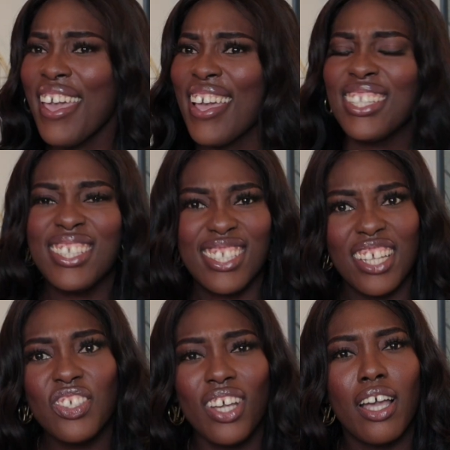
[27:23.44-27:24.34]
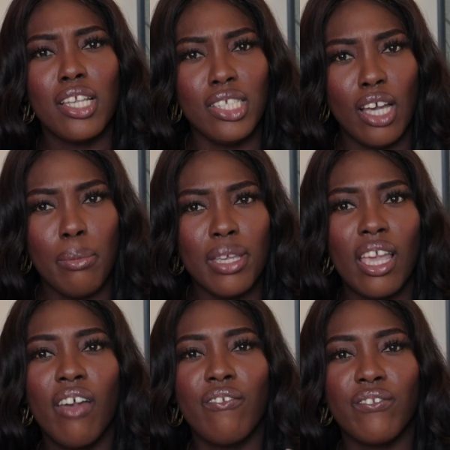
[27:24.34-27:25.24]
It's such a
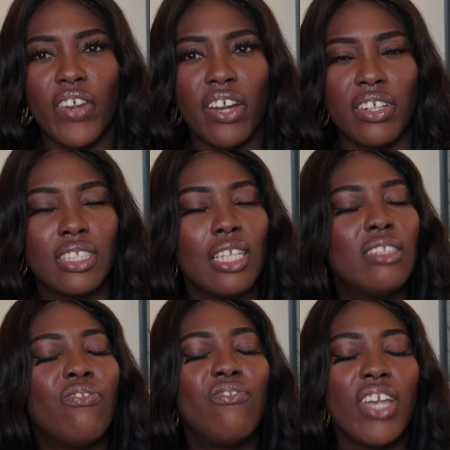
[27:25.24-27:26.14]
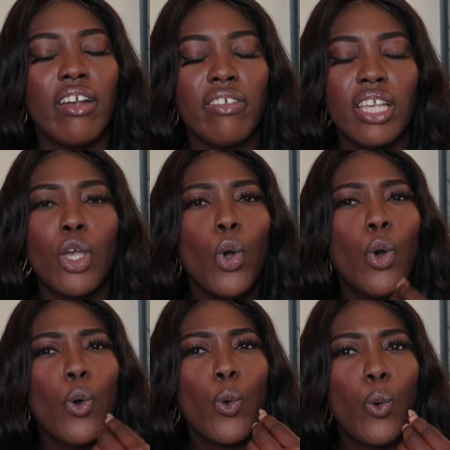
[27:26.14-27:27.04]
yummy fragrance. It's very
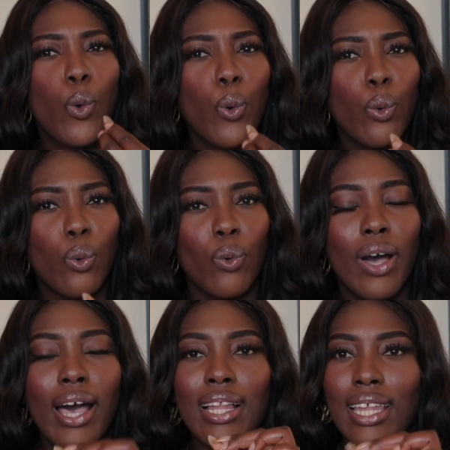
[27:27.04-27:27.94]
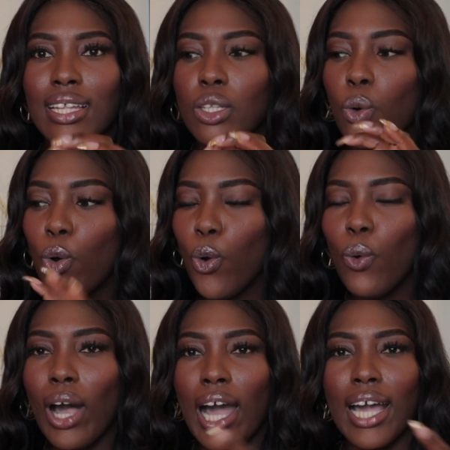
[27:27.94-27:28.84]
cool. Like the
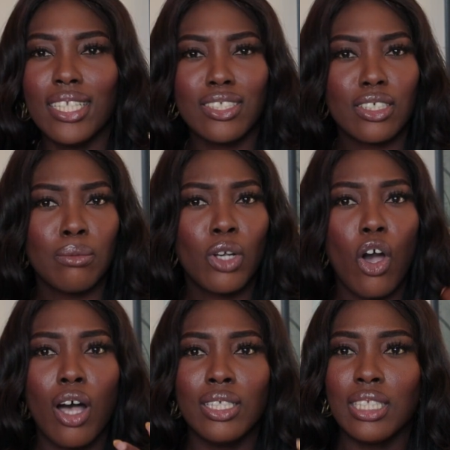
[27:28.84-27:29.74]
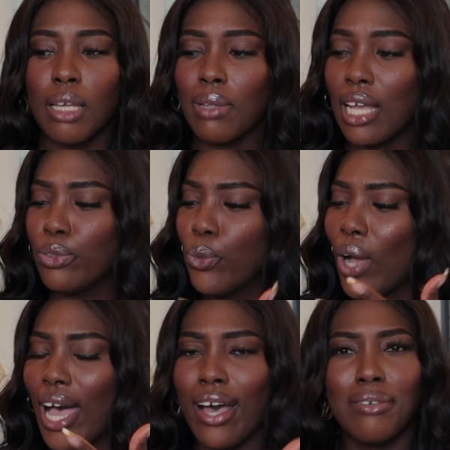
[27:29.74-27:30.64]
whole ice cream concept, I don't know
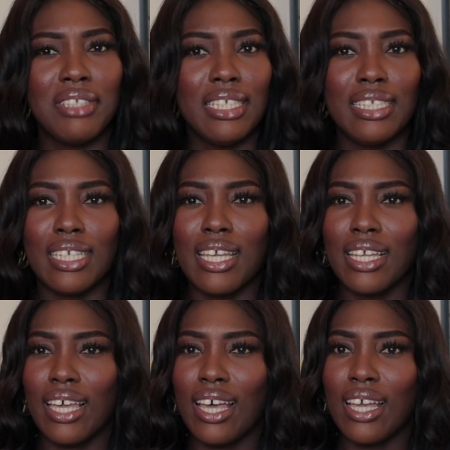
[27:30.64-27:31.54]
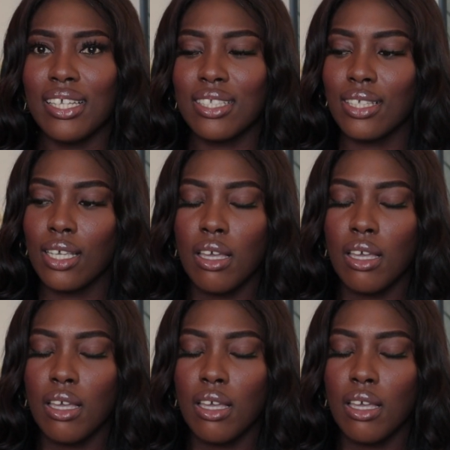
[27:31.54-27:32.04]
how they did it, guys.